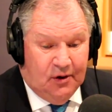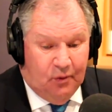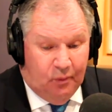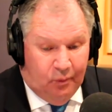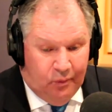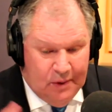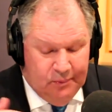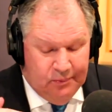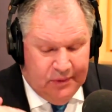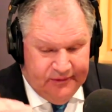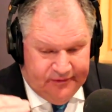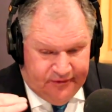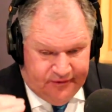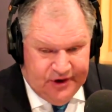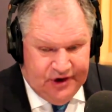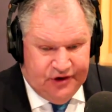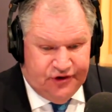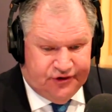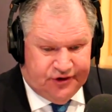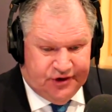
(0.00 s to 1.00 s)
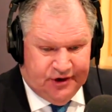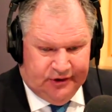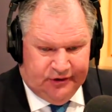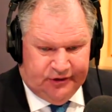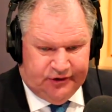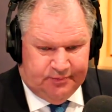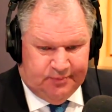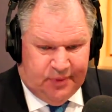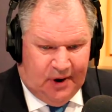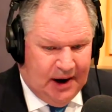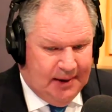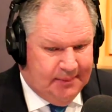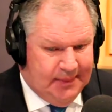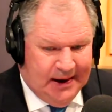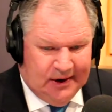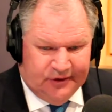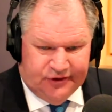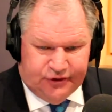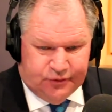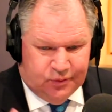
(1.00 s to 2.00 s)
When we've finished this, by
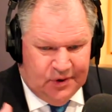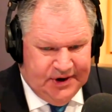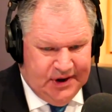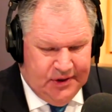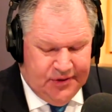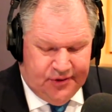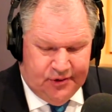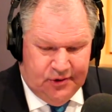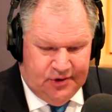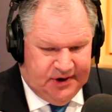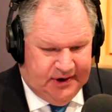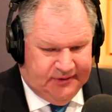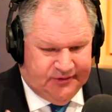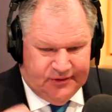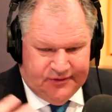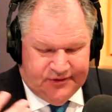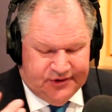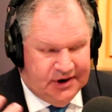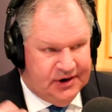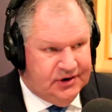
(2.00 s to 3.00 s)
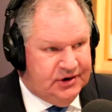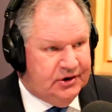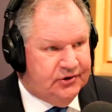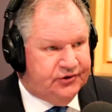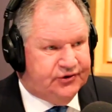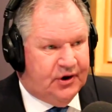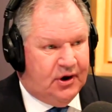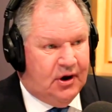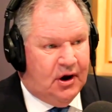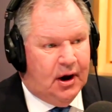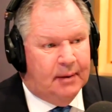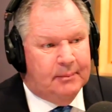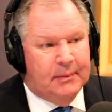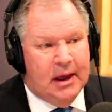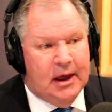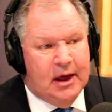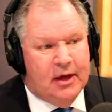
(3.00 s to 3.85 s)
about 2030, 15 years' time,